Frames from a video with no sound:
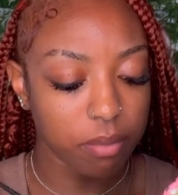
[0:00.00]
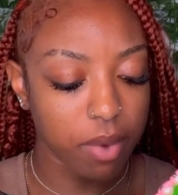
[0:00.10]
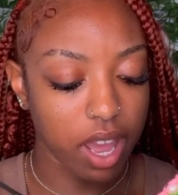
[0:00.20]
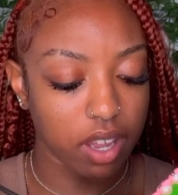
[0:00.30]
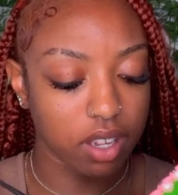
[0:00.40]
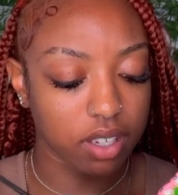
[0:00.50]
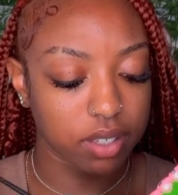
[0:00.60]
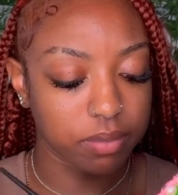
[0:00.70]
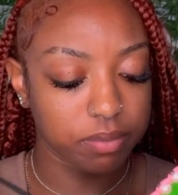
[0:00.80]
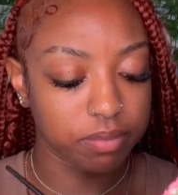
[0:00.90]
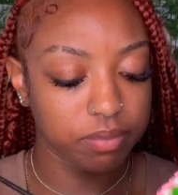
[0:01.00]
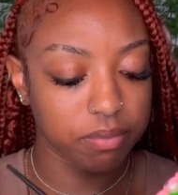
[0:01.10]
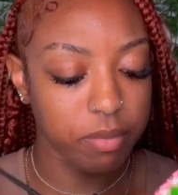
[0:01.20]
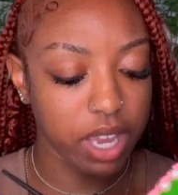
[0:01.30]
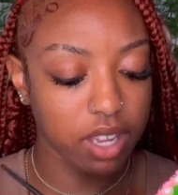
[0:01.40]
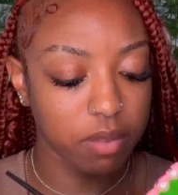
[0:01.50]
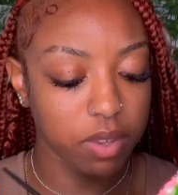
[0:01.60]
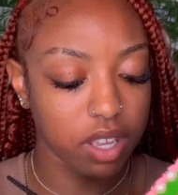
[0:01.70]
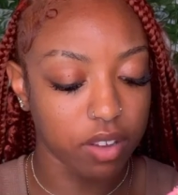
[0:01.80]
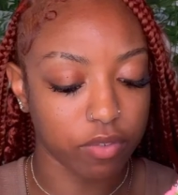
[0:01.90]
my makeup
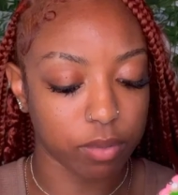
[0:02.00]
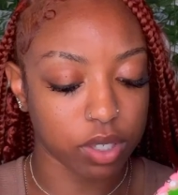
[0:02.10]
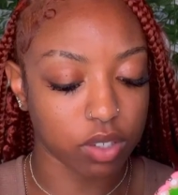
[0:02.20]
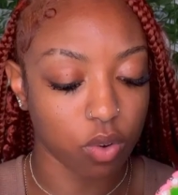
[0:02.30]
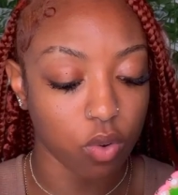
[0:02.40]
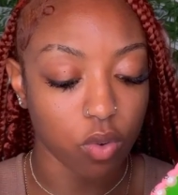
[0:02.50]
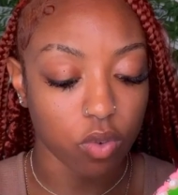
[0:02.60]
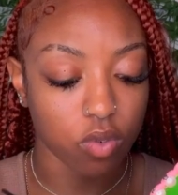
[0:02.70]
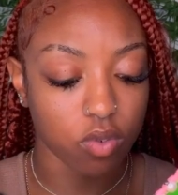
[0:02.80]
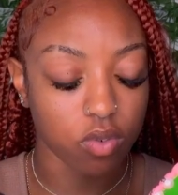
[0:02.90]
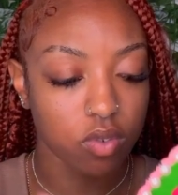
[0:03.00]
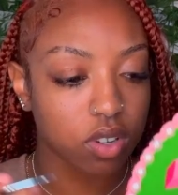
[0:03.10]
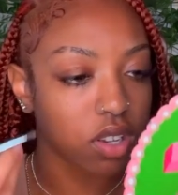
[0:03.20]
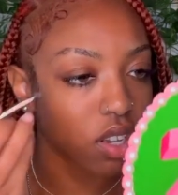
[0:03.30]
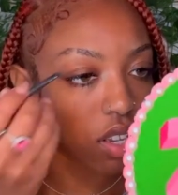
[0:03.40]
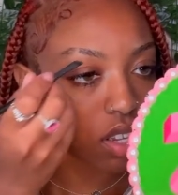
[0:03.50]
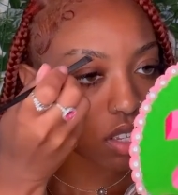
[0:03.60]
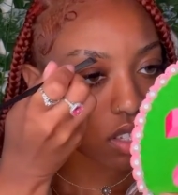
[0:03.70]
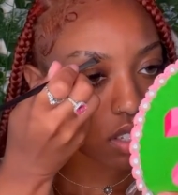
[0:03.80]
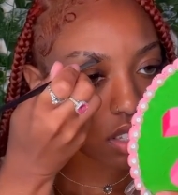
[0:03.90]
kit from school.
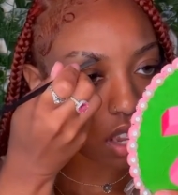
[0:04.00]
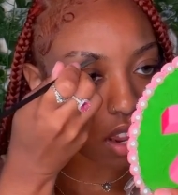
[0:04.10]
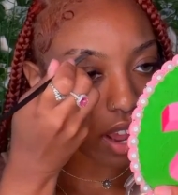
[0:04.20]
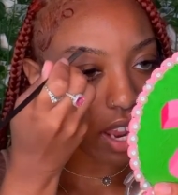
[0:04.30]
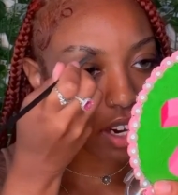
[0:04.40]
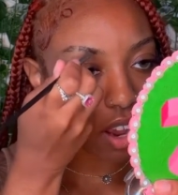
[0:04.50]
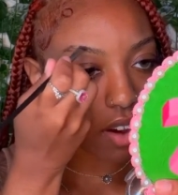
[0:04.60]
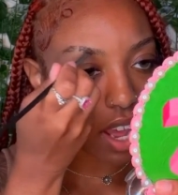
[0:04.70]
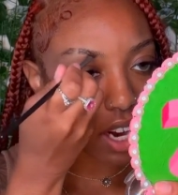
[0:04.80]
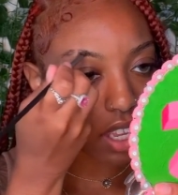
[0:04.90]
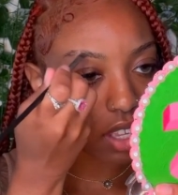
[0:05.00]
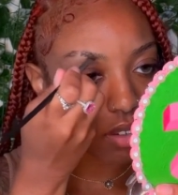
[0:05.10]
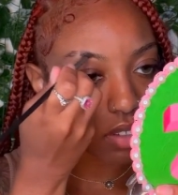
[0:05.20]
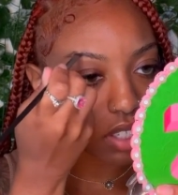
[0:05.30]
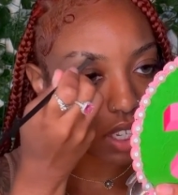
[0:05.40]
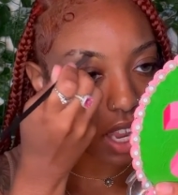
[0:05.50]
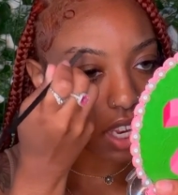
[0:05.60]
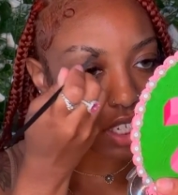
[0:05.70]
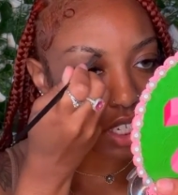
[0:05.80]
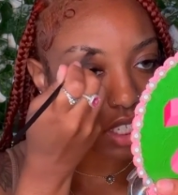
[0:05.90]
So I know how to use it,
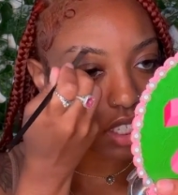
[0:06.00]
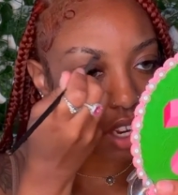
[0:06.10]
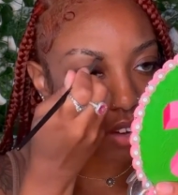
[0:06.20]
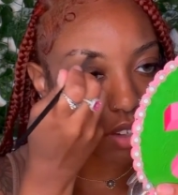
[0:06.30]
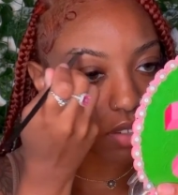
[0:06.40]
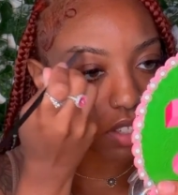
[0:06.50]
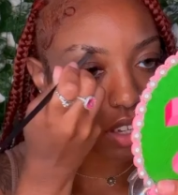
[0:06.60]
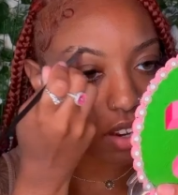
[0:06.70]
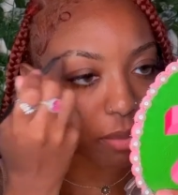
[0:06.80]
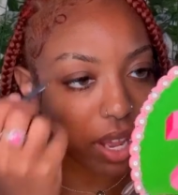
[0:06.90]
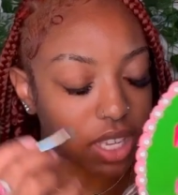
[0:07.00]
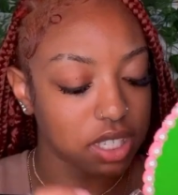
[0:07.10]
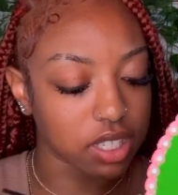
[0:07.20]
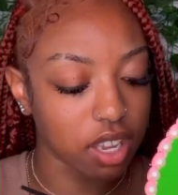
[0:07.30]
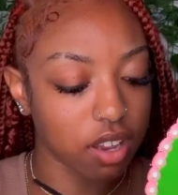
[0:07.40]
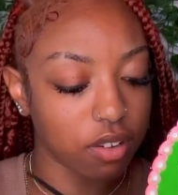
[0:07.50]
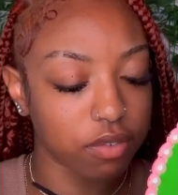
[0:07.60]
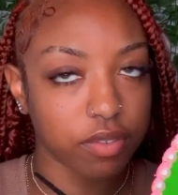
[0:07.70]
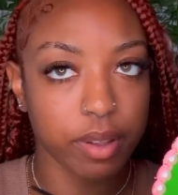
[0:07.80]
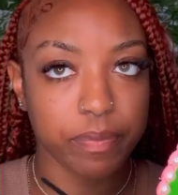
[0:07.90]
I just don't use it on
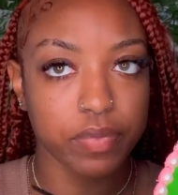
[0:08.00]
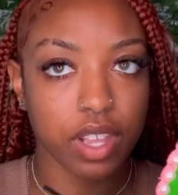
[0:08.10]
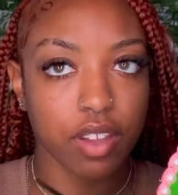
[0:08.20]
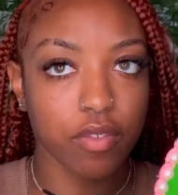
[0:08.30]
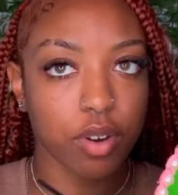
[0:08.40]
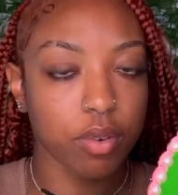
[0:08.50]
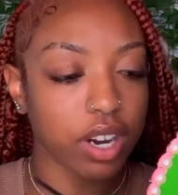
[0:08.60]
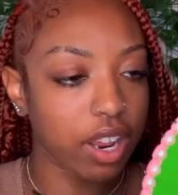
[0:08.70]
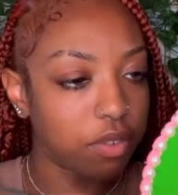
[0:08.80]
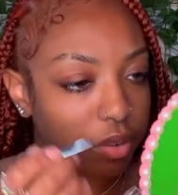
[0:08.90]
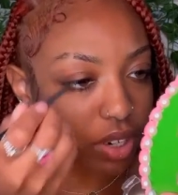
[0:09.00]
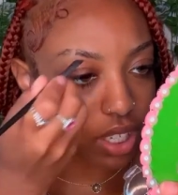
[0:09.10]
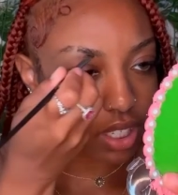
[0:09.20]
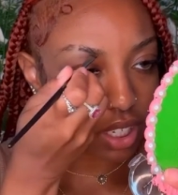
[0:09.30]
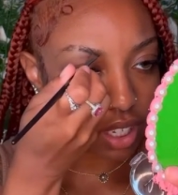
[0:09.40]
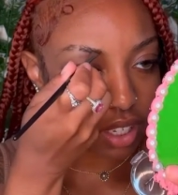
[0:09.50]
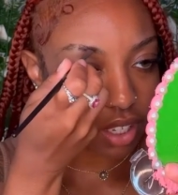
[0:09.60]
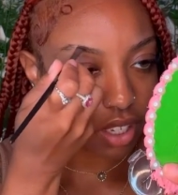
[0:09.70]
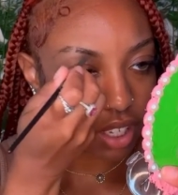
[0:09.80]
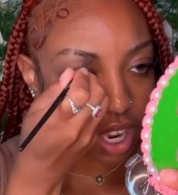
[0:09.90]
myself for whatever reason.
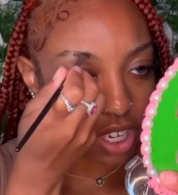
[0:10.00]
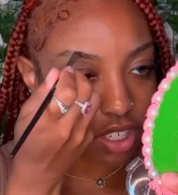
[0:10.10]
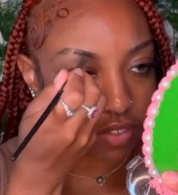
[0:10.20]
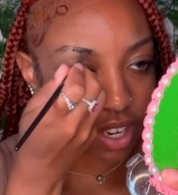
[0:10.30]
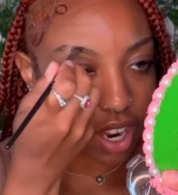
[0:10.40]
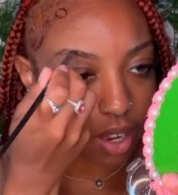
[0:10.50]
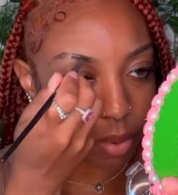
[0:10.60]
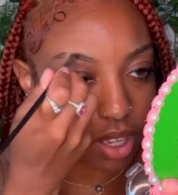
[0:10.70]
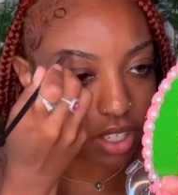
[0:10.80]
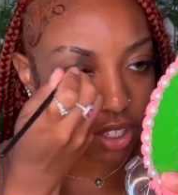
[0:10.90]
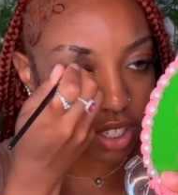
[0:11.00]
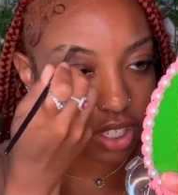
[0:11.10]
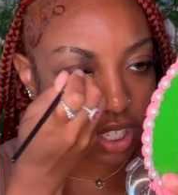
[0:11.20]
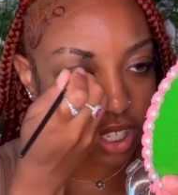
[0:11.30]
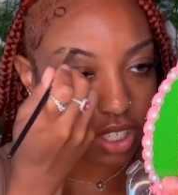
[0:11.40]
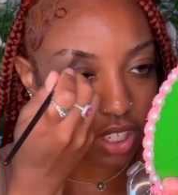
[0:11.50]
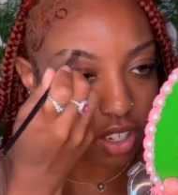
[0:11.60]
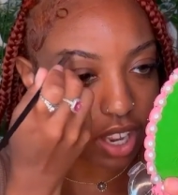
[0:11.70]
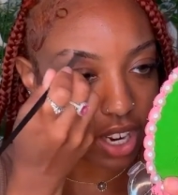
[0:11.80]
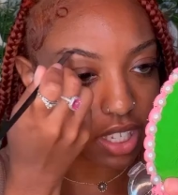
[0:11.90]
I just feel like a pencil is
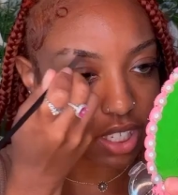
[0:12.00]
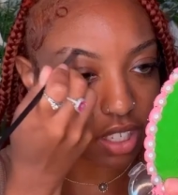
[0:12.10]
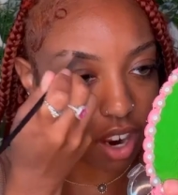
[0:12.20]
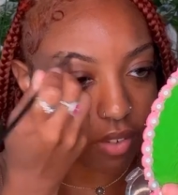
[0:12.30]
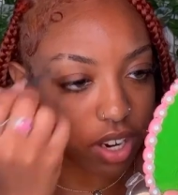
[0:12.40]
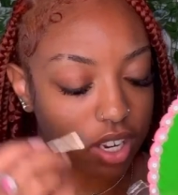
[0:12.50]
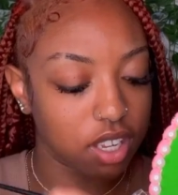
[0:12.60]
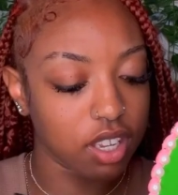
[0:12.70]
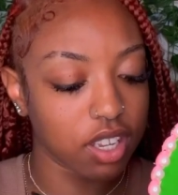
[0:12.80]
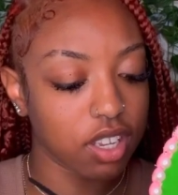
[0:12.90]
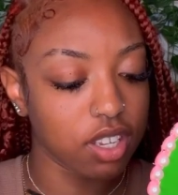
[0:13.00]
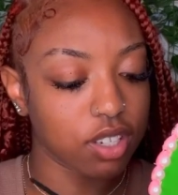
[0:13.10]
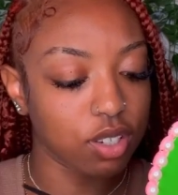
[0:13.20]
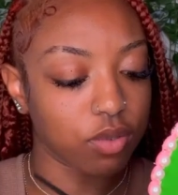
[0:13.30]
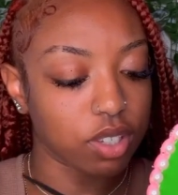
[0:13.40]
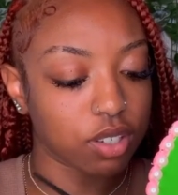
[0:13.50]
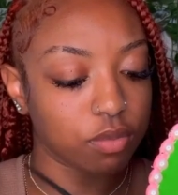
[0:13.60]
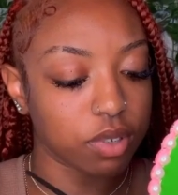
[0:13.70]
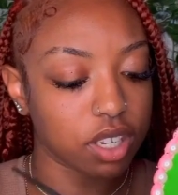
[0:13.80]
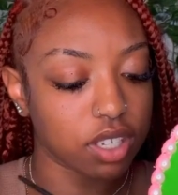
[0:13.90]
easier. Like this is already doing too
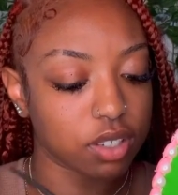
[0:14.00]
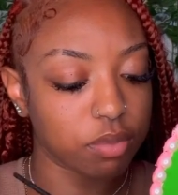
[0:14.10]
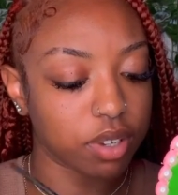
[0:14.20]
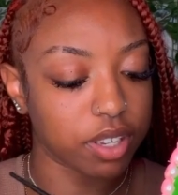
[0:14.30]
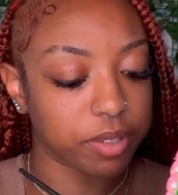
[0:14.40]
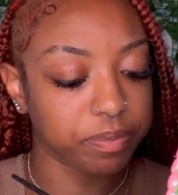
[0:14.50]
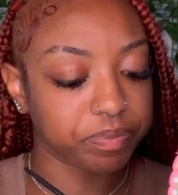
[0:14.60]
much, but